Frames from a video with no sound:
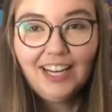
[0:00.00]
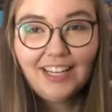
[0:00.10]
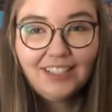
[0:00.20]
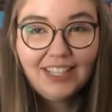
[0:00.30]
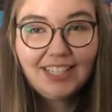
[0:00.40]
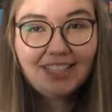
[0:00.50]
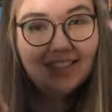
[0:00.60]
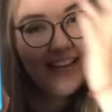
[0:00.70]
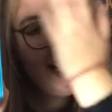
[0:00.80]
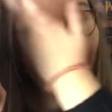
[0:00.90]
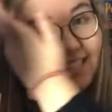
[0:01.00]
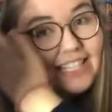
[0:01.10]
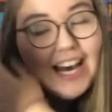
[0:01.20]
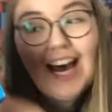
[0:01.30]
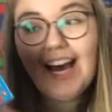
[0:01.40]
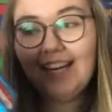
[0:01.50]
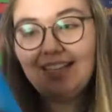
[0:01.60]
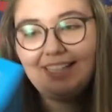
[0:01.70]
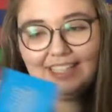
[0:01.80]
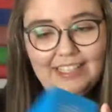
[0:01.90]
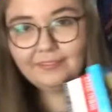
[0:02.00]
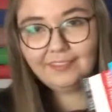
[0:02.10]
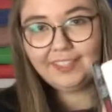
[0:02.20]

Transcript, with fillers: As you can see, they are tiny.